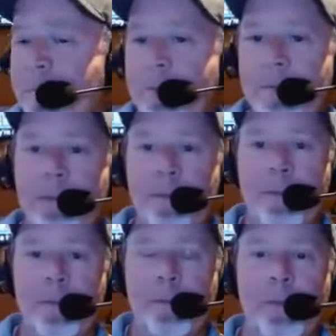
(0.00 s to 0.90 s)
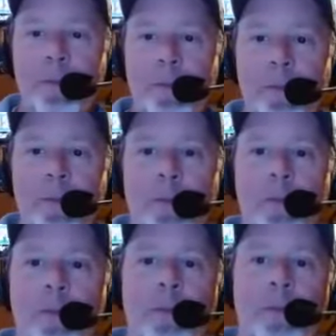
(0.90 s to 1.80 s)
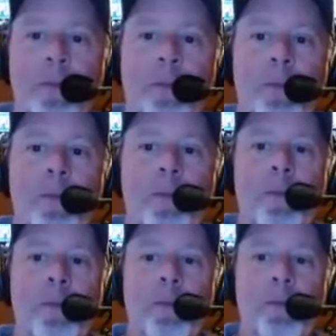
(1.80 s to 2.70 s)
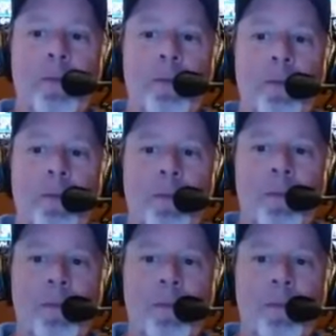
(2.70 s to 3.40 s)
No words are spoken by the person on screen.